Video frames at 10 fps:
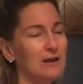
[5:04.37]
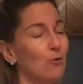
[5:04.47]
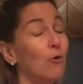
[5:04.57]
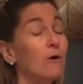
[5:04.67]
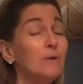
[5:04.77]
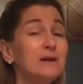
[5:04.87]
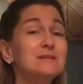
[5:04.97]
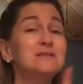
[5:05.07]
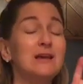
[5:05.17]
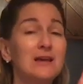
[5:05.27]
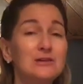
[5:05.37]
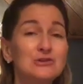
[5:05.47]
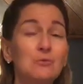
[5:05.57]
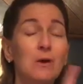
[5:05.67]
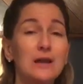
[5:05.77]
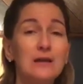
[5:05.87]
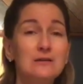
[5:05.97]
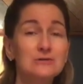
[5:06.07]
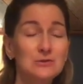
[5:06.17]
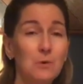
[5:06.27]
or we can say it
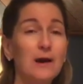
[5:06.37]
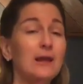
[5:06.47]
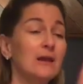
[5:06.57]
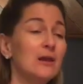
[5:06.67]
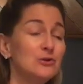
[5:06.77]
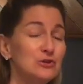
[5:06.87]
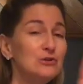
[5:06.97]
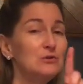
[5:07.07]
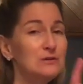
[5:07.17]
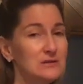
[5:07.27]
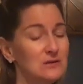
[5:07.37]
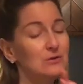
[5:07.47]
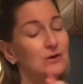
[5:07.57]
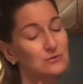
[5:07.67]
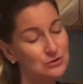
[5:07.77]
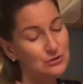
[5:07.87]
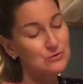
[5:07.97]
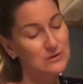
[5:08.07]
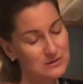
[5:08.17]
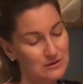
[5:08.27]
2020,
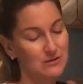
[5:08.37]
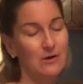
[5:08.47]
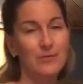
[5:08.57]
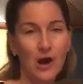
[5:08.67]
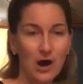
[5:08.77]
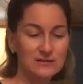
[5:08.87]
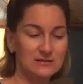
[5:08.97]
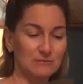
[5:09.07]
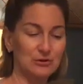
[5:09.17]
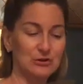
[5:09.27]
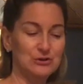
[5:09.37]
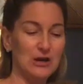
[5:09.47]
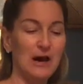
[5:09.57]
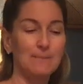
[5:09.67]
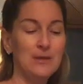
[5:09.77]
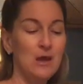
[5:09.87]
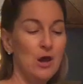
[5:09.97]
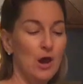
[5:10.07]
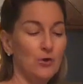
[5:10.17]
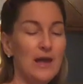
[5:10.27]
2020. Awesome, good job.
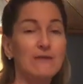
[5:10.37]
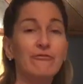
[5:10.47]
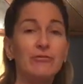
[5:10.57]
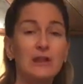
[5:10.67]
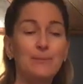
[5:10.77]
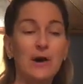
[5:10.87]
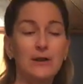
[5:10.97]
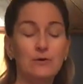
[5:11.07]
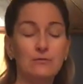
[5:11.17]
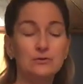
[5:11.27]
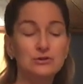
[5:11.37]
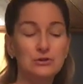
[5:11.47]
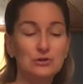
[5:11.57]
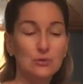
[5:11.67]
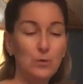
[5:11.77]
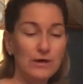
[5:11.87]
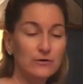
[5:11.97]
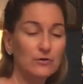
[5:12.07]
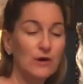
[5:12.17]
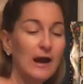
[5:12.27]
Okay, flip on over to your weather
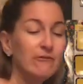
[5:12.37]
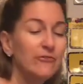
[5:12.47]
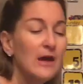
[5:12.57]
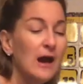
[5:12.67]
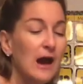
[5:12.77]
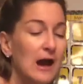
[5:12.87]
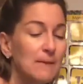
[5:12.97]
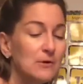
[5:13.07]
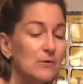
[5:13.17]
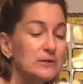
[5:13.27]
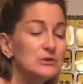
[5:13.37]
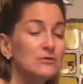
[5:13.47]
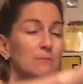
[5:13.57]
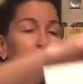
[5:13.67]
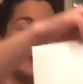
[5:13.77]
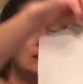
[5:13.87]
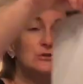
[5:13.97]
graph. I'm going to remind